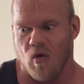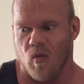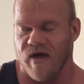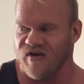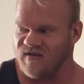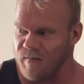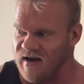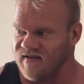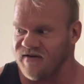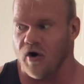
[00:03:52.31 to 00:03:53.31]
whether it's
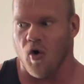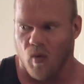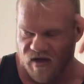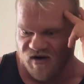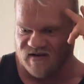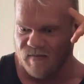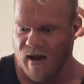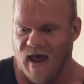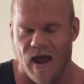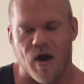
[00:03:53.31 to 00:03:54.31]
minuscule, whether it's in
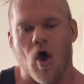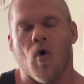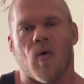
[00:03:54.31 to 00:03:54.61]
my head,